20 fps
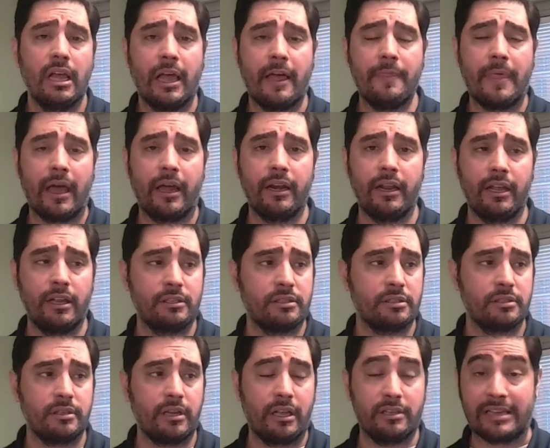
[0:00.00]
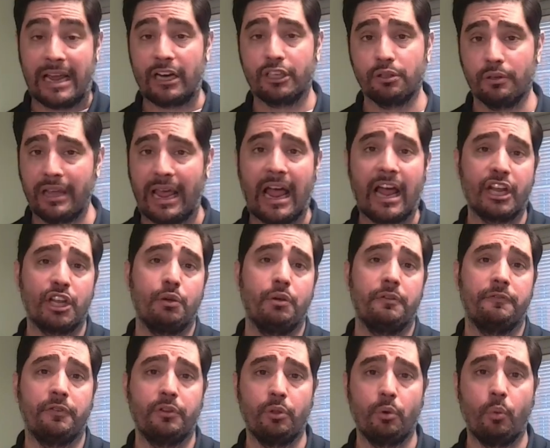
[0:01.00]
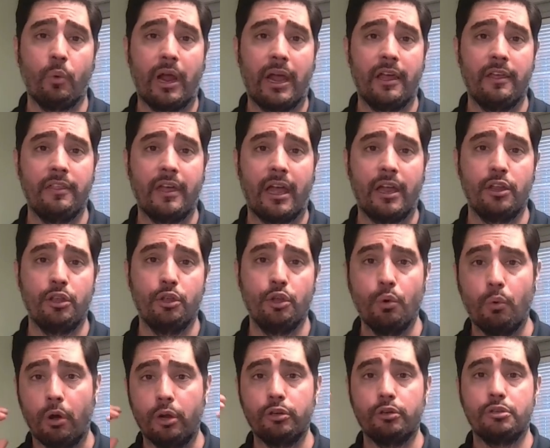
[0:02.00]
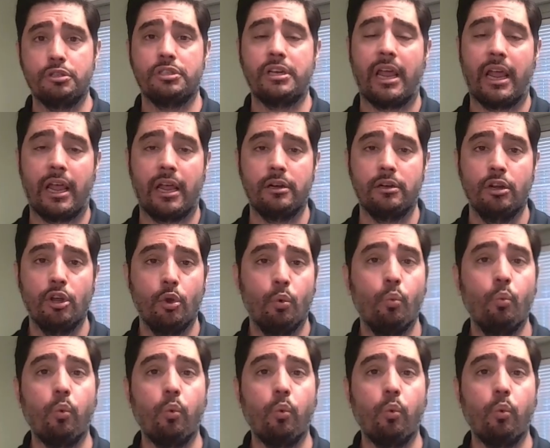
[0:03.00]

and that it's actually accurate for the way that you understand